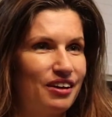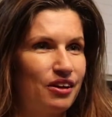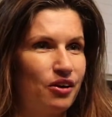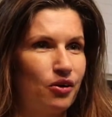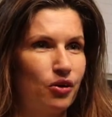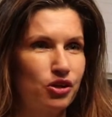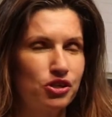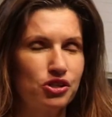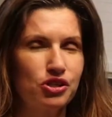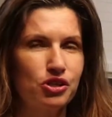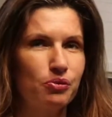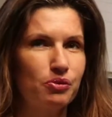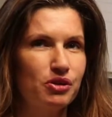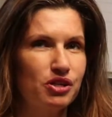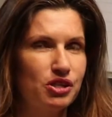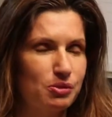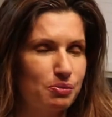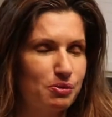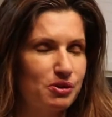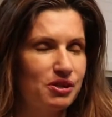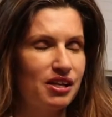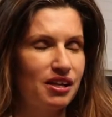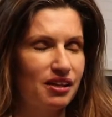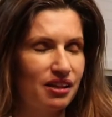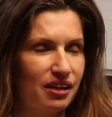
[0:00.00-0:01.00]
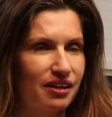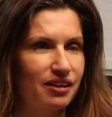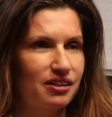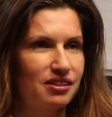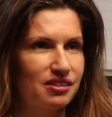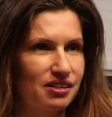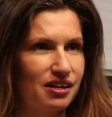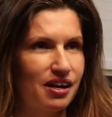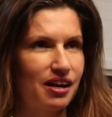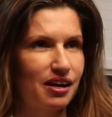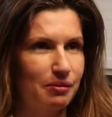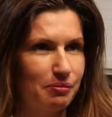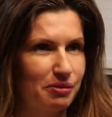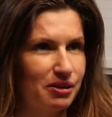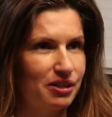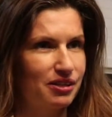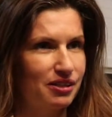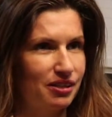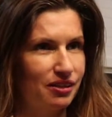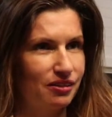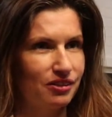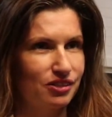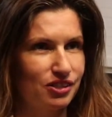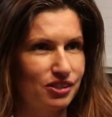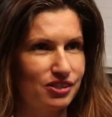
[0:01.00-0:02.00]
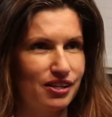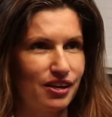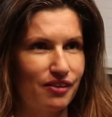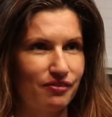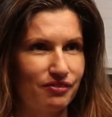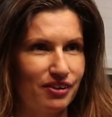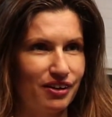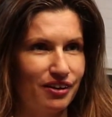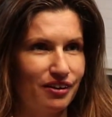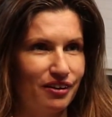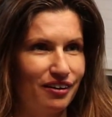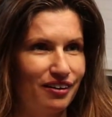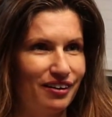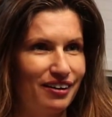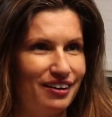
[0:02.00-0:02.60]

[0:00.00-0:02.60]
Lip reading: Or should we just pretend like it's not a big deal and just have dinner?